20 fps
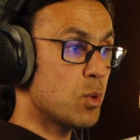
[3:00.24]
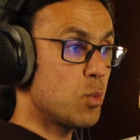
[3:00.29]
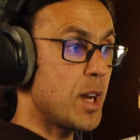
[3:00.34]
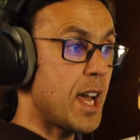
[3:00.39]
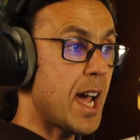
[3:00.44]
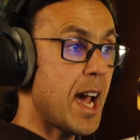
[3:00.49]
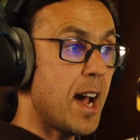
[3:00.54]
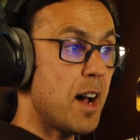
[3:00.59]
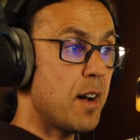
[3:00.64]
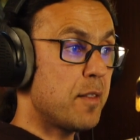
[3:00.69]
we
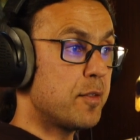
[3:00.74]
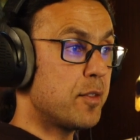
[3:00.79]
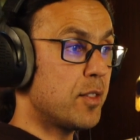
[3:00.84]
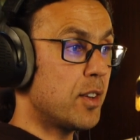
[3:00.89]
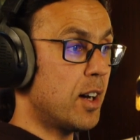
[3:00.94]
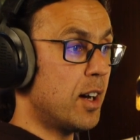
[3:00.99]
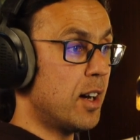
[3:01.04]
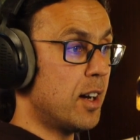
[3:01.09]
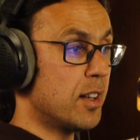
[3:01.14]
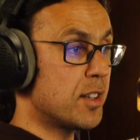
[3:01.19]
have
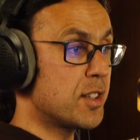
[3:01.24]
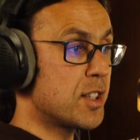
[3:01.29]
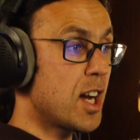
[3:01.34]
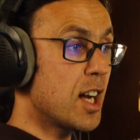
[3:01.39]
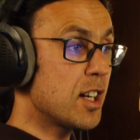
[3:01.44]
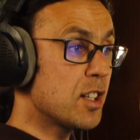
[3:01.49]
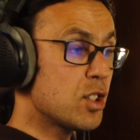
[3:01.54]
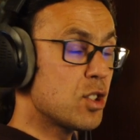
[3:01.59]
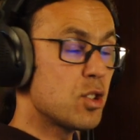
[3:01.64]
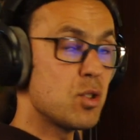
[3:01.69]

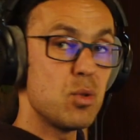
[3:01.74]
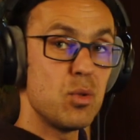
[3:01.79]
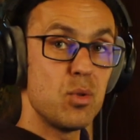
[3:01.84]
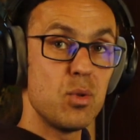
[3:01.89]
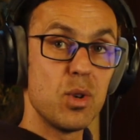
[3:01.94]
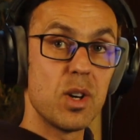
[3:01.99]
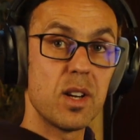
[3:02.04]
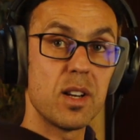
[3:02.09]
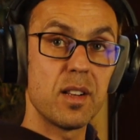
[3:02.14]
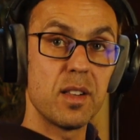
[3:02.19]
done
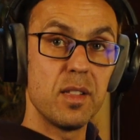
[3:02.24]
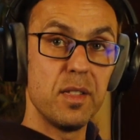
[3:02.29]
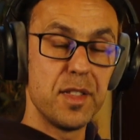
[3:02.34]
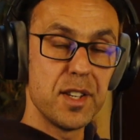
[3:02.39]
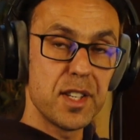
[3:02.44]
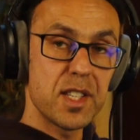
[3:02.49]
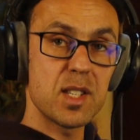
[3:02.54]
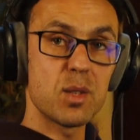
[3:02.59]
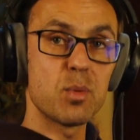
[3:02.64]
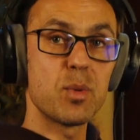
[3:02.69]
to
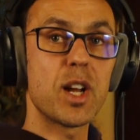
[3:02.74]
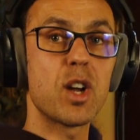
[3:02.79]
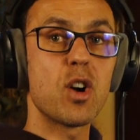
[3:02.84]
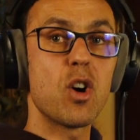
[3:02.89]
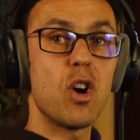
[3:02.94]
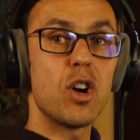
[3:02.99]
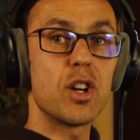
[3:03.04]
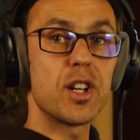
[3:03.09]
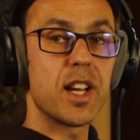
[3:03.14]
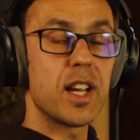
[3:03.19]
this
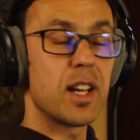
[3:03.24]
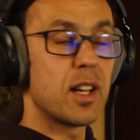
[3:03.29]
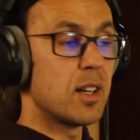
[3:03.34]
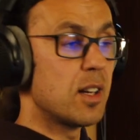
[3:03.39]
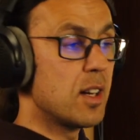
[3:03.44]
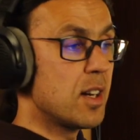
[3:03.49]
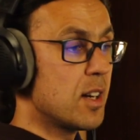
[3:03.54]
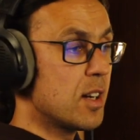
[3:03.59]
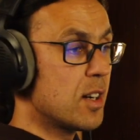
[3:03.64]
recording